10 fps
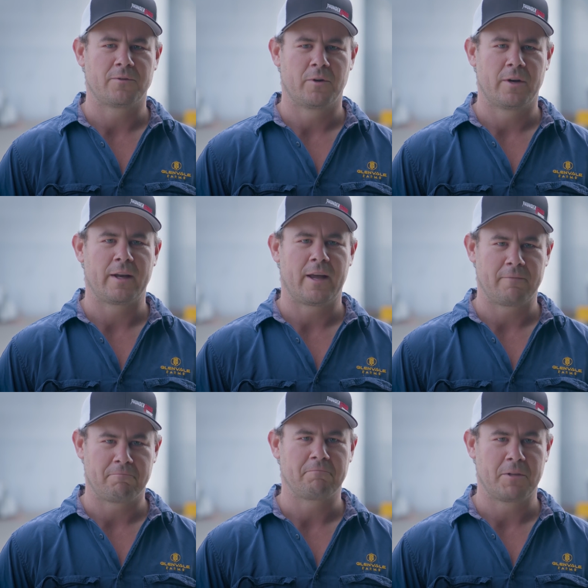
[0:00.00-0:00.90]
for it
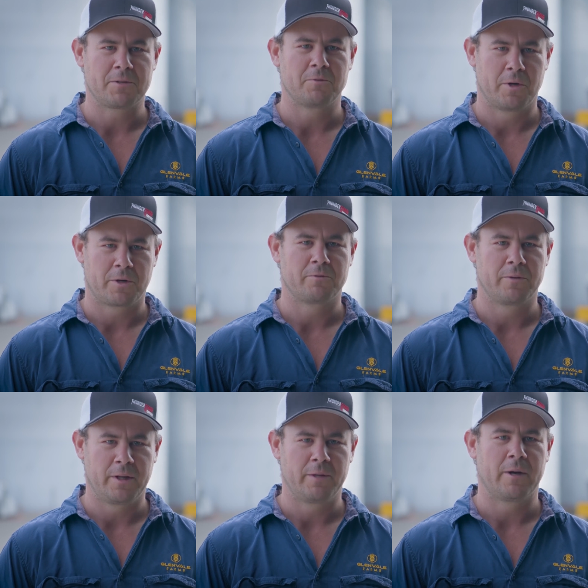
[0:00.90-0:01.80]
and it's worked really